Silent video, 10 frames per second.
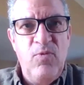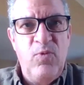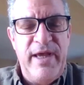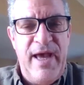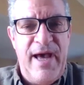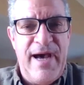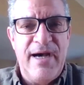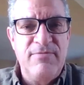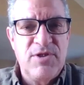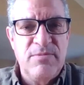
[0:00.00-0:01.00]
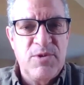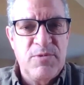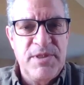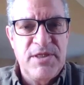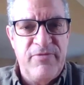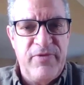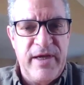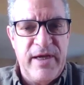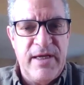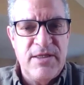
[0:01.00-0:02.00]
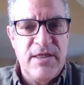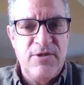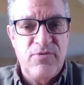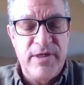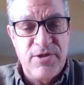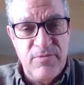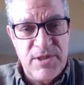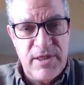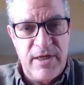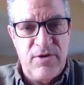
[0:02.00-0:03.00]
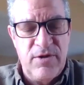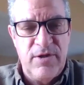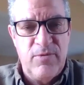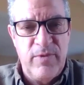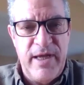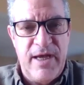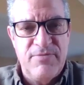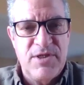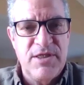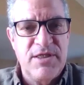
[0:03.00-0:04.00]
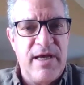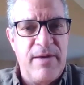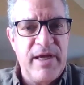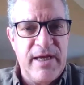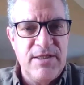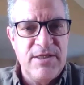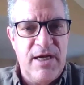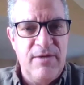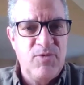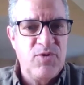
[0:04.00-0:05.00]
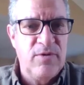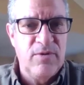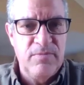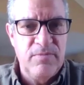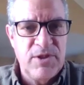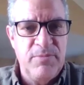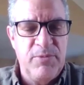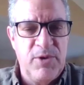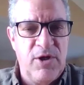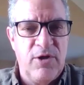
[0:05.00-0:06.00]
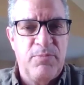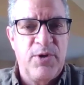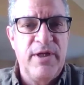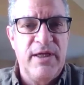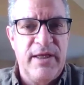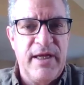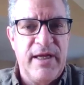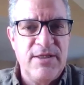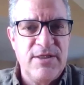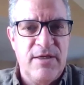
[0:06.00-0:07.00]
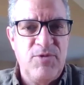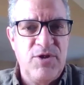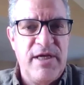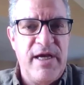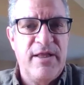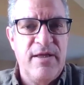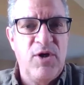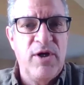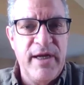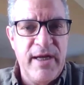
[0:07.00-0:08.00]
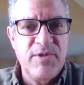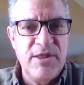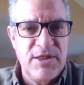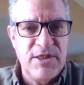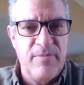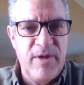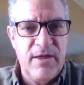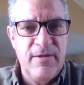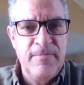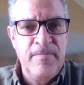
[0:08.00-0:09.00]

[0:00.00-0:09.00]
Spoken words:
We have some specific, as Richard was saying earlier, we have systemic enzymes, or some people call it proteolytic enzymes. You take them on an empty stomach.